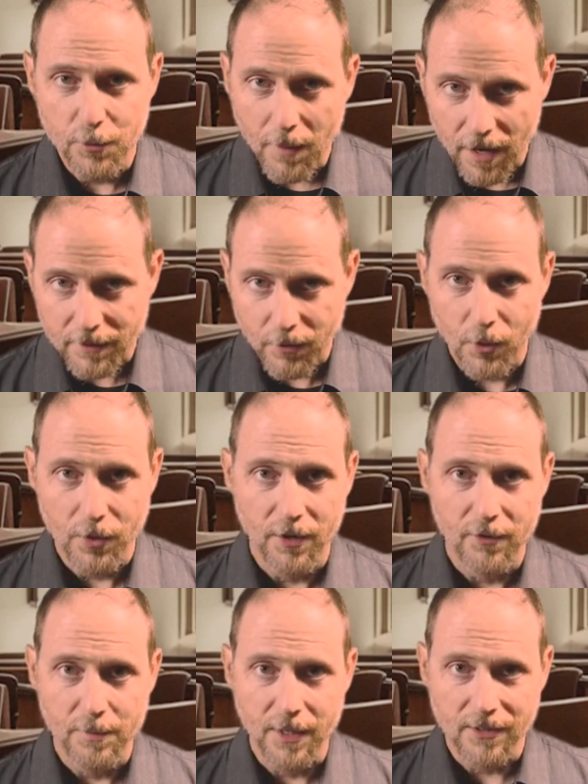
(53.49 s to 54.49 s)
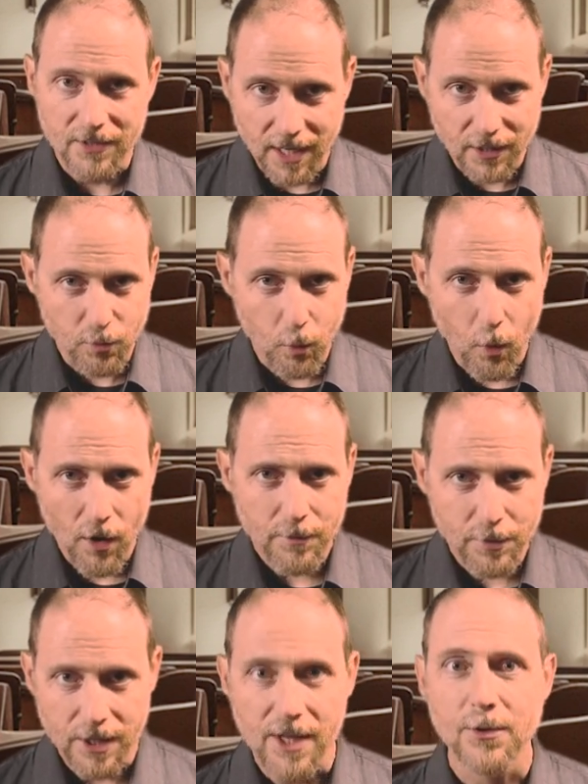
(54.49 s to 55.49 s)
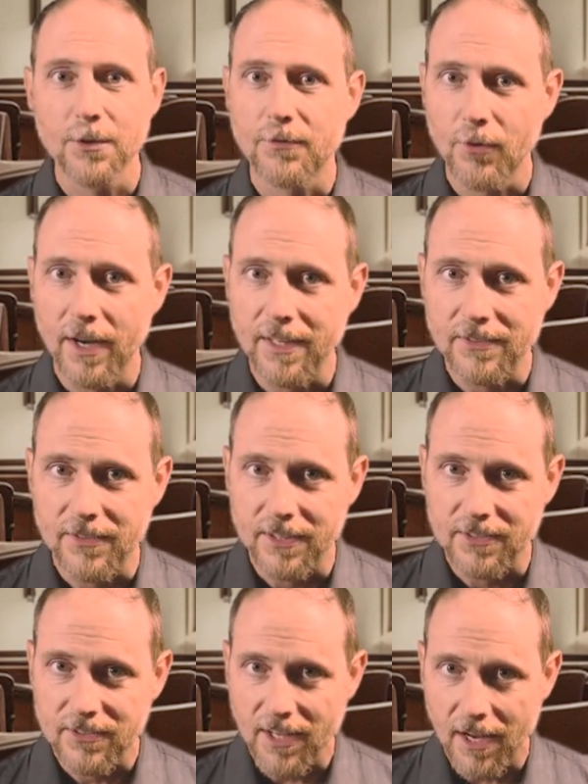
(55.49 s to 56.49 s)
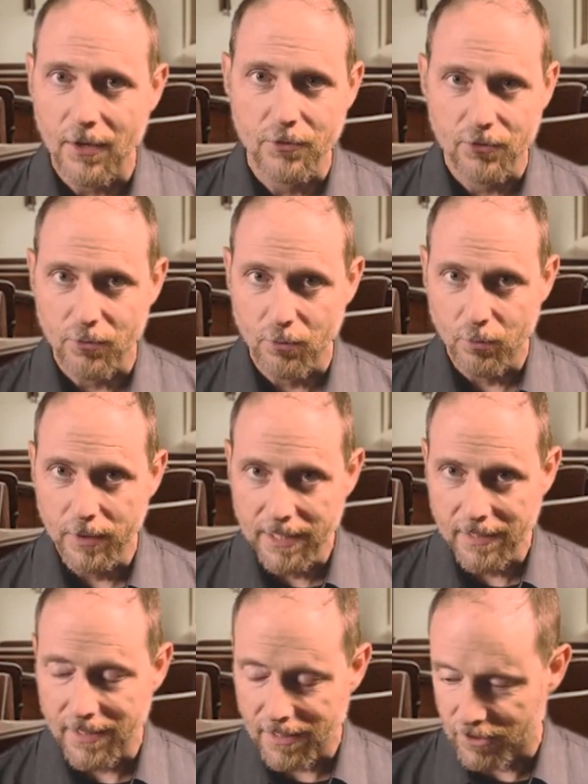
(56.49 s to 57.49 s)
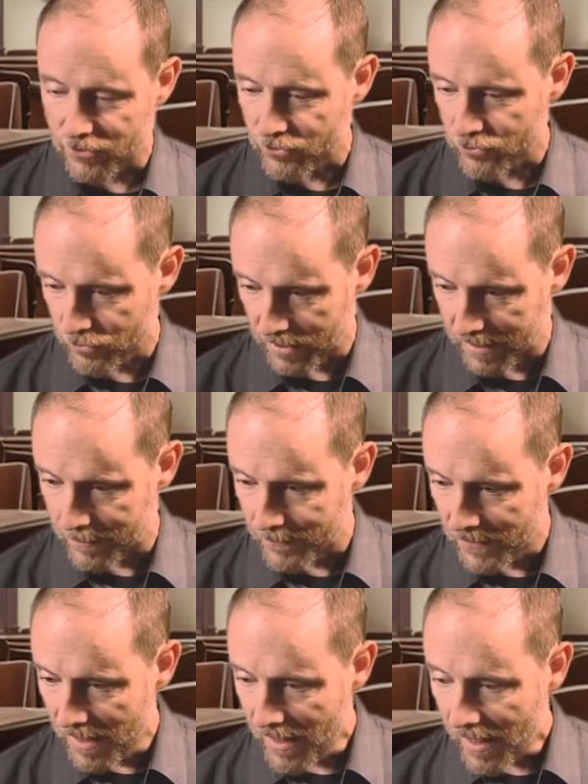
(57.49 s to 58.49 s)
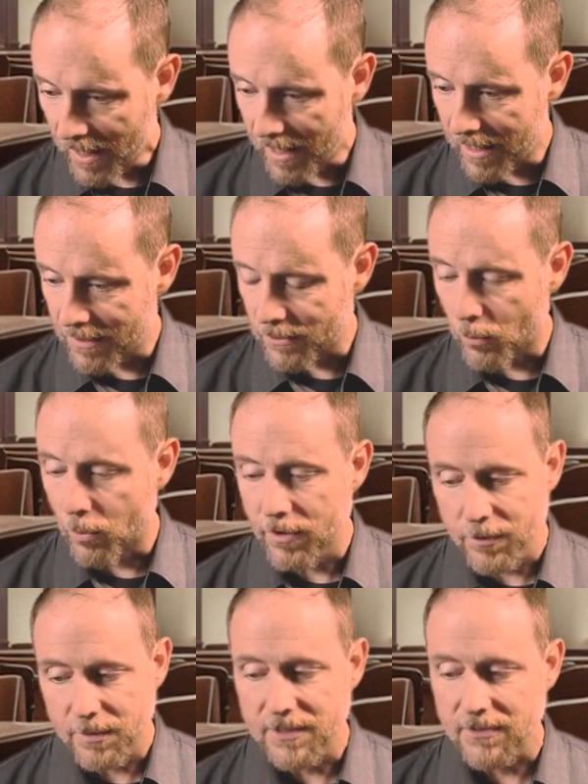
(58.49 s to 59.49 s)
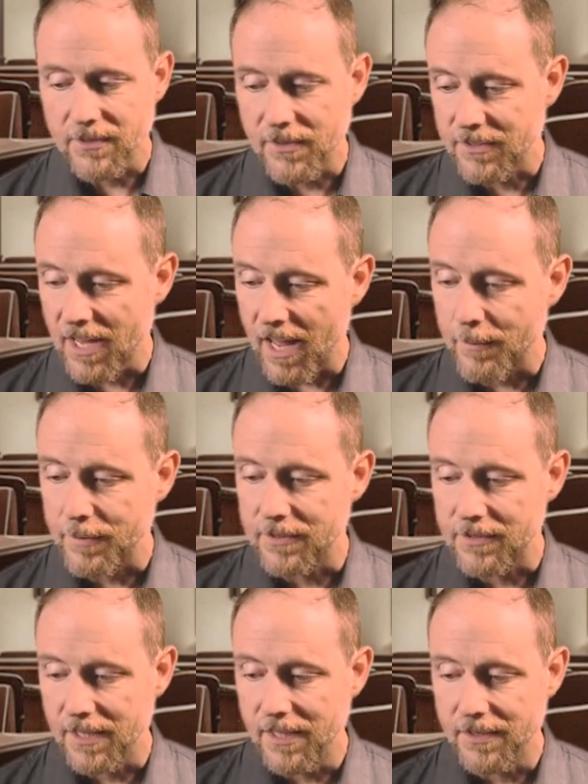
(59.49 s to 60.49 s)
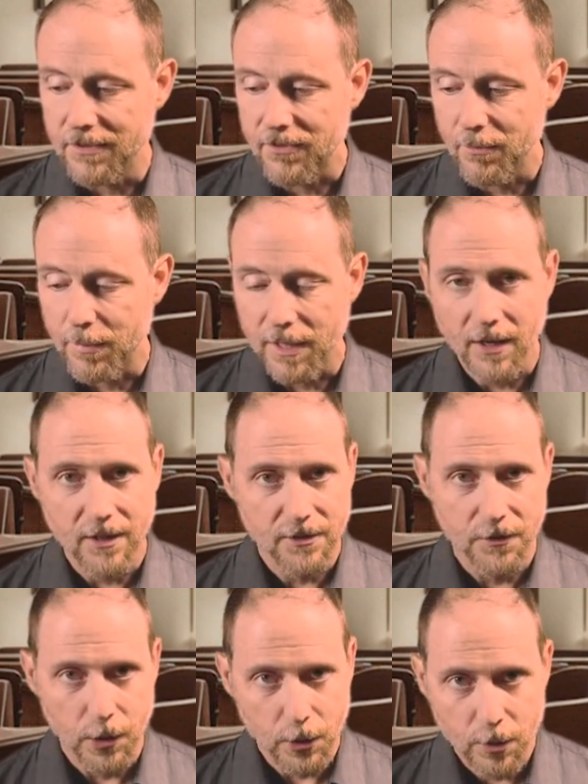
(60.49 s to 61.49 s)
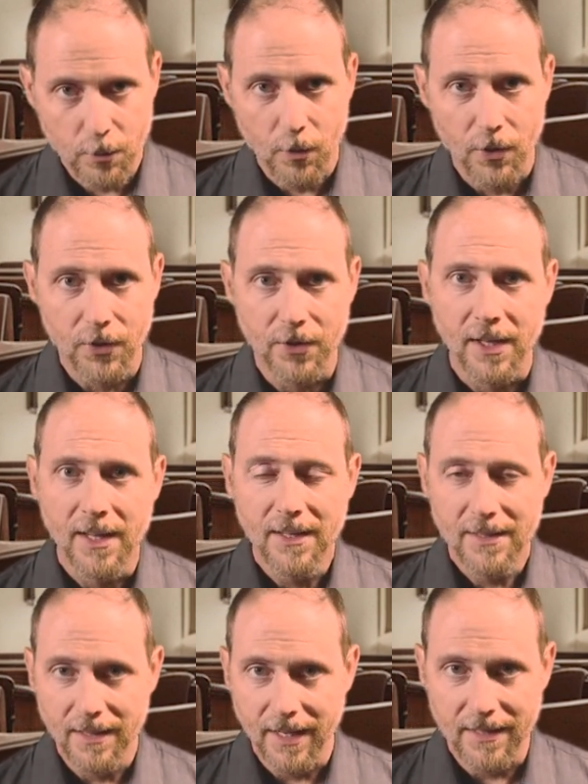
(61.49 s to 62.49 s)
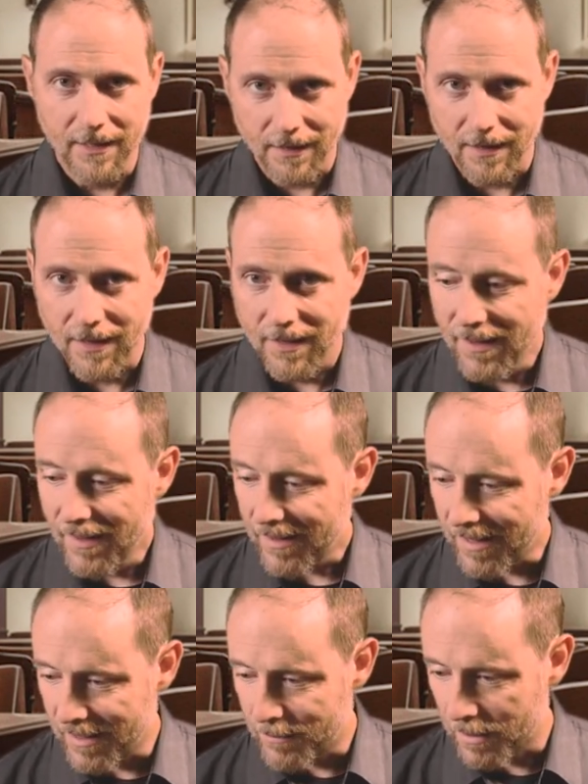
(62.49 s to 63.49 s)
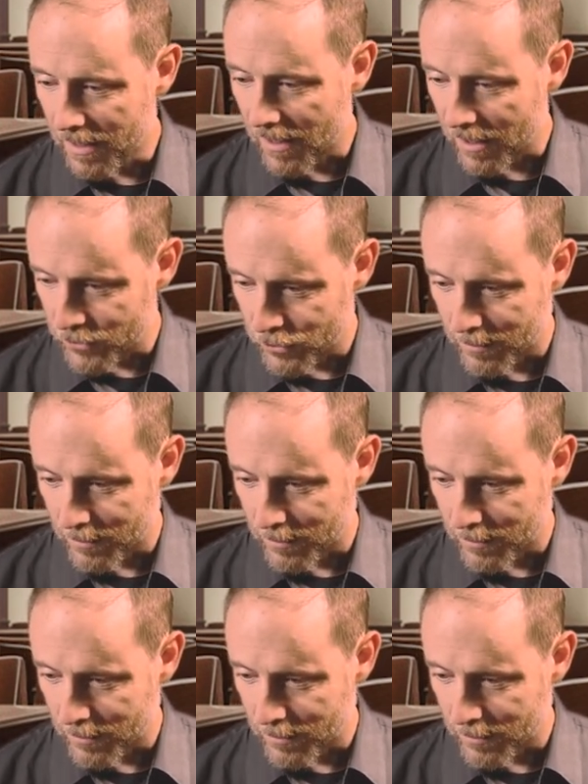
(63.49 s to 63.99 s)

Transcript: that you might have heard of because it has one particular phrase that sounds really extreme. And one of the reasons that this happens is because of the little word ledig in Middle High